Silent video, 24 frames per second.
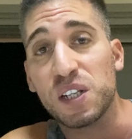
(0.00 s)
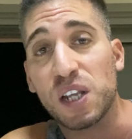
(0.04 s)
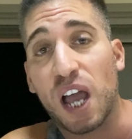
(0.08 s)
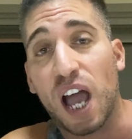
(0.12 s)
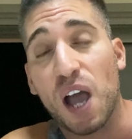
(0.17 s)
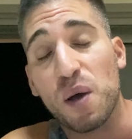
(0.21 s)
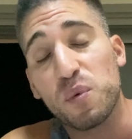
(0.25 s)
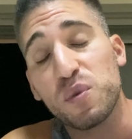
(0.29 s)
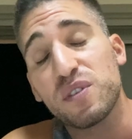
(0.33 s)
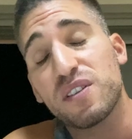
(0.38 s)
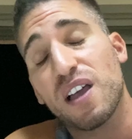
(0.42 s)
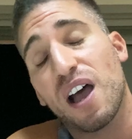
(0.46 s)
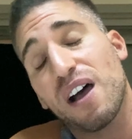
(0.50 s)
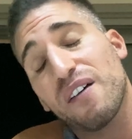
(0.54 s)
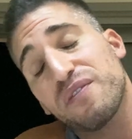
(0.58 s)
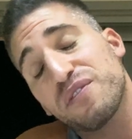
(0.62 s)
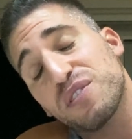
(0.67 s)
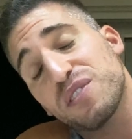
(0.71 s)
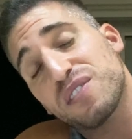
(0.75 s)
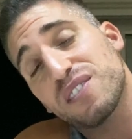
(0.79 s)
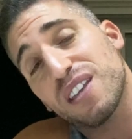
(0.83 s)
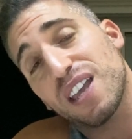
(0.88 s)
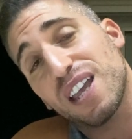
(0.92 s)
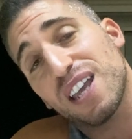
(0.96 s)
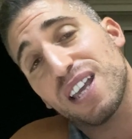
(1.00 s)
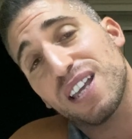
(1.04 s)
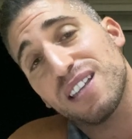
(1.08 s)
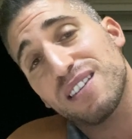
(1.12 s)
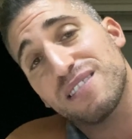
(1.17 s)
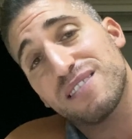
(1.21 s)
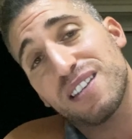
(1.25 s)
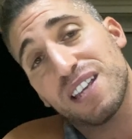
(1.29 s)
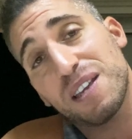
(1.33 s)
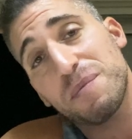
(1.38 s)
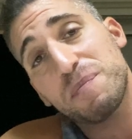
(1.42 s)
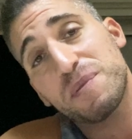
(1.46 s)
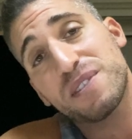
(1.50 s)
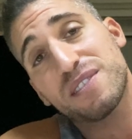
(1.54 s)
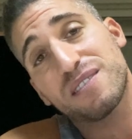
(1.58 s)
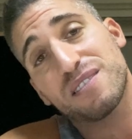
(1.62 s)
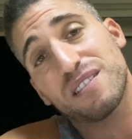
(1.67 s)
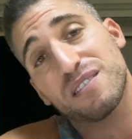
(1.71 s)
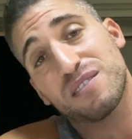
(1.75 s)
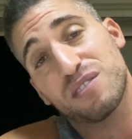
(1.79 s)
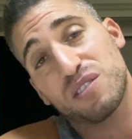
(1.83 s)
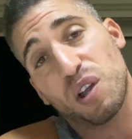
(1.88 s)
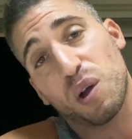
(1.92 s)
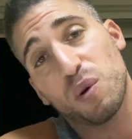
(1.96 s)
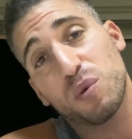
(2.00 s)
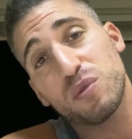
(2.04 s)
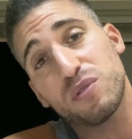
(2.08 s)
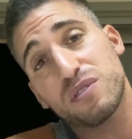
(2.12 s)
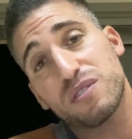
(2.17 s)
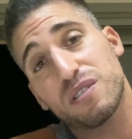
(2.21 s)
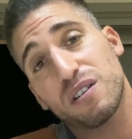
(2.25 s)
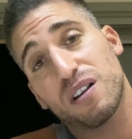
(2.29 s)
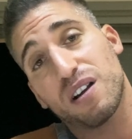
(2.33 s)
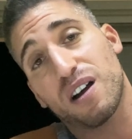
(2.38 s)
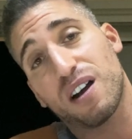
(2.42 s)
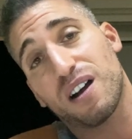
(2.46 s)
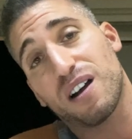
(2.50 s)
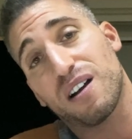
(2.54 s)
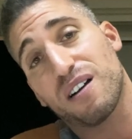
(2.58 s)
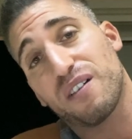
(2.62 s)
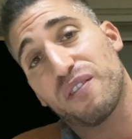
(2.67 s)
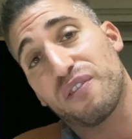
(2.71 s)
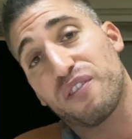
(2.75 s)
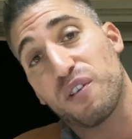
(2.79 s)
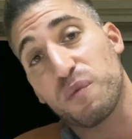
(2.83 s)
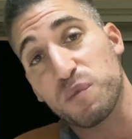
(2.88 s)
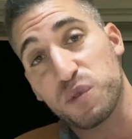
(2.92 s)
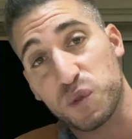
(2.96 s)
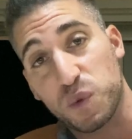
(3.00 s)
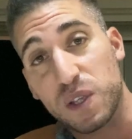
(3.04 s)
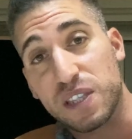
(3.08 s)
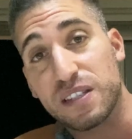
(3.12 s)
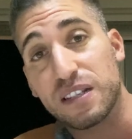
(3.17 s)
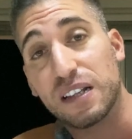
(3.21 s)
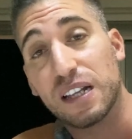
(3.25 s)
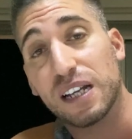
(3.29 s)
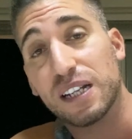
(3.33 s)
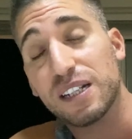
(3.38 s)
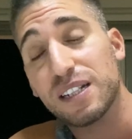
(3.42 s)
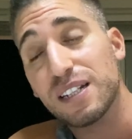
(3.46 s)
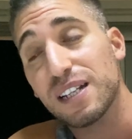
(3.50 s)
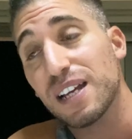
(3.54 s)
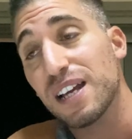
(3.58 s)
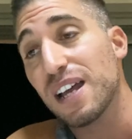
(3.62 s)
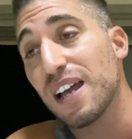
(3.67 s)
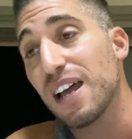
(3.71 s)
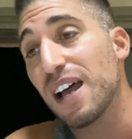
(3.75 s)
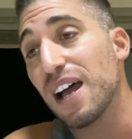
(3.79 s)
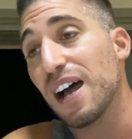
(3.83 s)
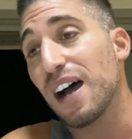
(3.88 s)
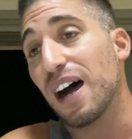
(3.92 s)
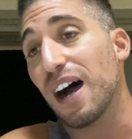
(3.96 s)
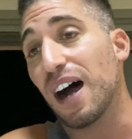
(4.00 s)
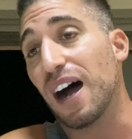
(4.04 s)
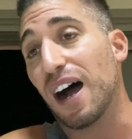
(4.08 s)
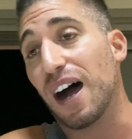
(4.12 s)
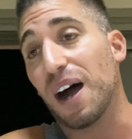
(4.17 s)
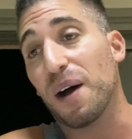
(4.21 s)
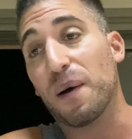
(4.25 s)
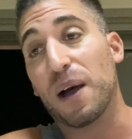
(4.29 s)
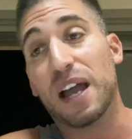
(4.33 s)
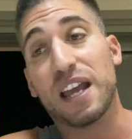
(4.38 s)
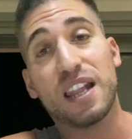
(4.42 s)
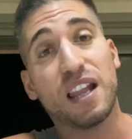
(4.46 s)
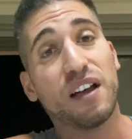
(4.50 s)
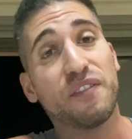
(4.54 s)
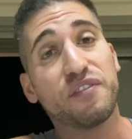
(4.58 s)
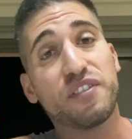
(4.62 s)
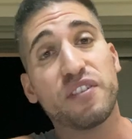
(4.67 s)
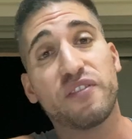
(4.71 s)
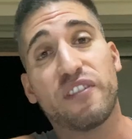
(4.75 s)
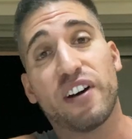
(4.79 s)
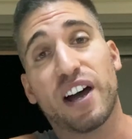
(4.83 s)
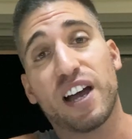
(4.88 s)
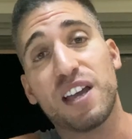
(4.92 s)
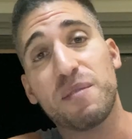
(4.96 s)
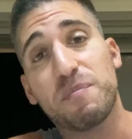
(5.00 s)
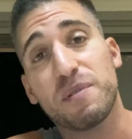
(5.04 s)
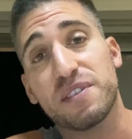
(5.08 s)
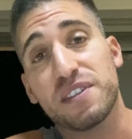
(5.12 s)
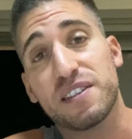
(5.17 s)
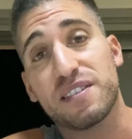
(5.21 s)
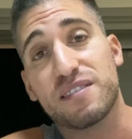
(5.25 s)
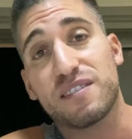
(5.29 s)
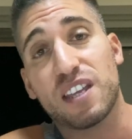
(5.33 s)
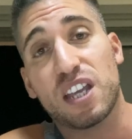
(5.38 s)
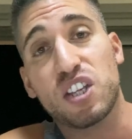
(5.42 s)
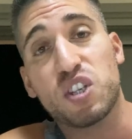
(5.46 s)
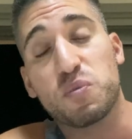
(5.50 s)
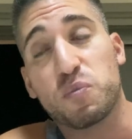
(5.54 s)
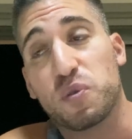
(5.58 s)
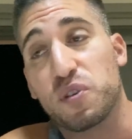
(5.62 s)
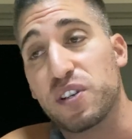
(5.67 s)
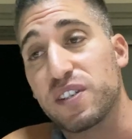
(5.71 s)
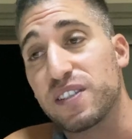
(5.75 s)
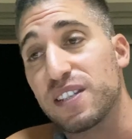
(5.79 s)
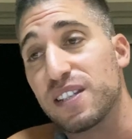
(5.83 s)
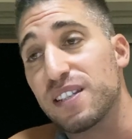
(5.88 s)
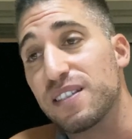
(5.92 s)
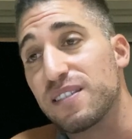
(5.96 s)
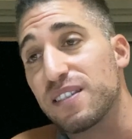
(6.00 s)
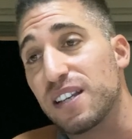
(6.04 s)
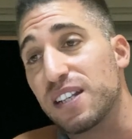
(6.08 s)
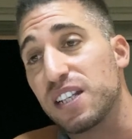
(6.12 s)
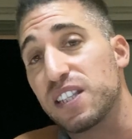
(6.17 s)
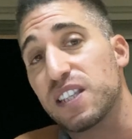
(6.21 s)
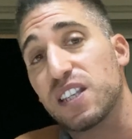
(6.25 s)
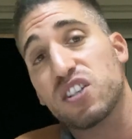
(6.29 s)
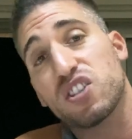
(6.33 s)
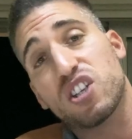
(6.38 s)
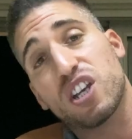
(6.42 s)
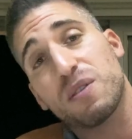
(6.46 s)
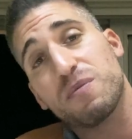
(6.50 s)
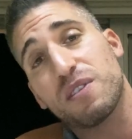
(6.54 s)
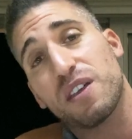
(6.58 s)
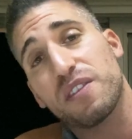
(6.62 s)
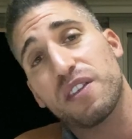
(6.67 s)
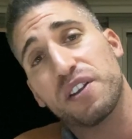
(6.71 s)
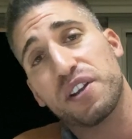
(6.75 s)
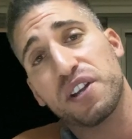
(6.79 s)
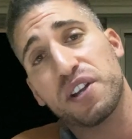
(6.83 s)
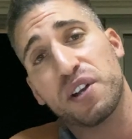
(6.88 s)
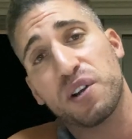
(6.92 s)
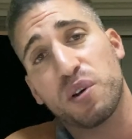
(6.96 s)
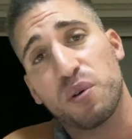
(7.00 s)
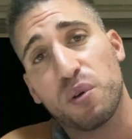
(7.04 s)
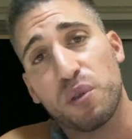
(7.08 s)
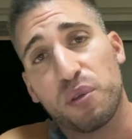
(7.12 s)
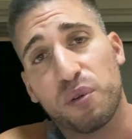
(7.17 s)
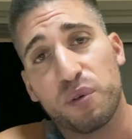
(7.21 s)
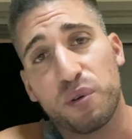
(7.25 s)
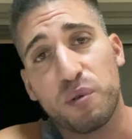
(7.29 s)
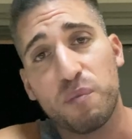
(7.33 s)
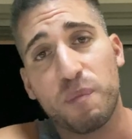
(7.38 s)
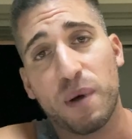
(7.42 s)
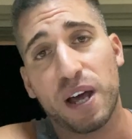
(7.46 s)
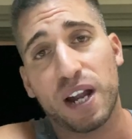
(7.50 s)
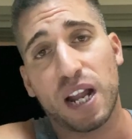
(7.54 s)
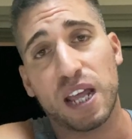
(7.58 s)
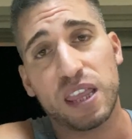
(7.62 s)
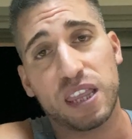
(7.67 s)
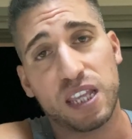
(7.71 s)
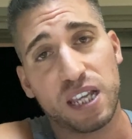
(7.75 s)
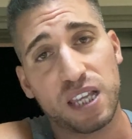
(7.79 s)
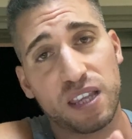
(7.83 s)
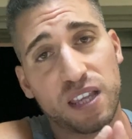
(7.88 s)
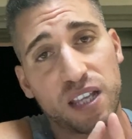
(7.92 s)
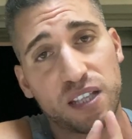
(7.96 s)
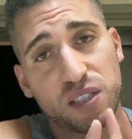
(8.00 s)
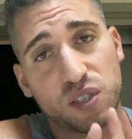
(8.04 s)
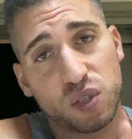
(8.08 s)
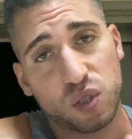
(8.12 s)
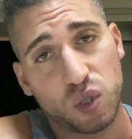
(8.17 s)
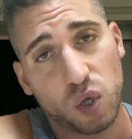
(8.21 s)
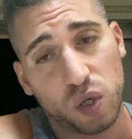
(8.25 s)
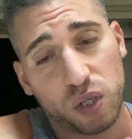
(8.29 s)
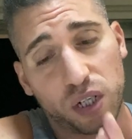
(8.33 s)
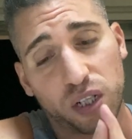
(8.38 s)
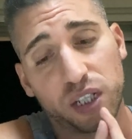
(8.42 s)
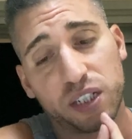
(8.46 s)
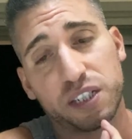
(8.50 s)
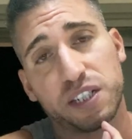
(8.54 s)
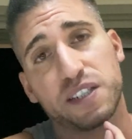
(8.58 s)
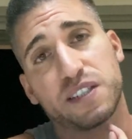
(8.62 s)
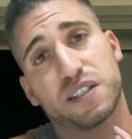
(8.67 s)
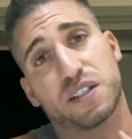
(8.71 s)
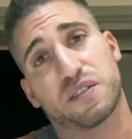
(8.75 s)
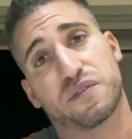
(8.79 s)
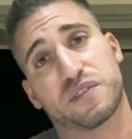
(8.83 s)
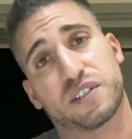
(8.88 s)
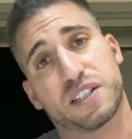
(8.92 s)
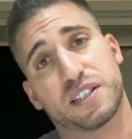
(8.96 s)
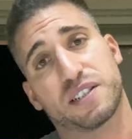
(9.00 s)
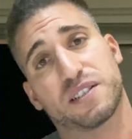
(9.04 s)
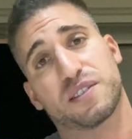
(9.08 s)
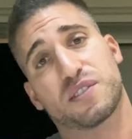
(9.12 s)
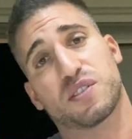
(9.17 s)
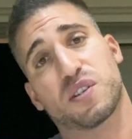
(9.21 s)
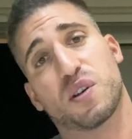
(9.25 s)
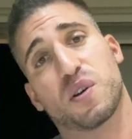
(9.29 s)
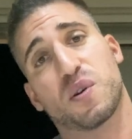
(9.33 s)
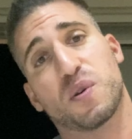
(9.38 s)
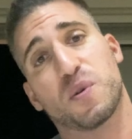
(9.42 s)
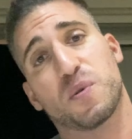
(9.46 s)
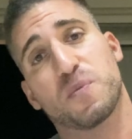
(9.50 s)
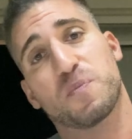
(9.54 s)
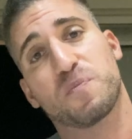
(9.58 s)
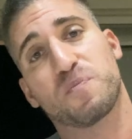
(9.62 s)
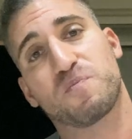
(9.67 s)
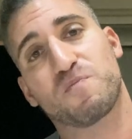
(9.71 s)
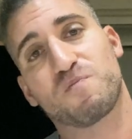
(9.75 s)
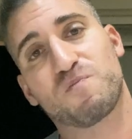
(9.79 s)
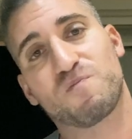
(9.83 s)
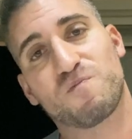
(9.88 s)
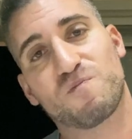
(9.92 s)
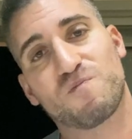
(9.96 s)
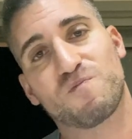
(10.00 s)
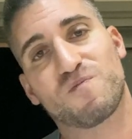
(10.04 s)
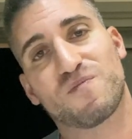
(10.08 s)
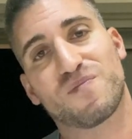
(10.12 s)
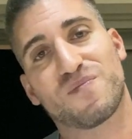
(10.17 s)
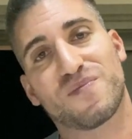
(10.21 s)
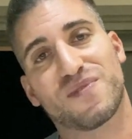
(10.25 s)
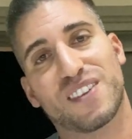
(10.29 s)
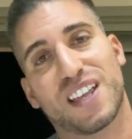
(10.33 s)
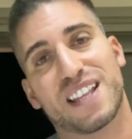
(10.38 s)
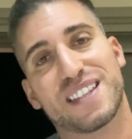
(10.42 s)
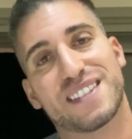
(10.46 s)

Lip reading: I would have to say Zips, Stones from Switzerland. I love the vibe and the stage presence, and it's a shame that they didn't go through, but I think they totally deserved it. So that's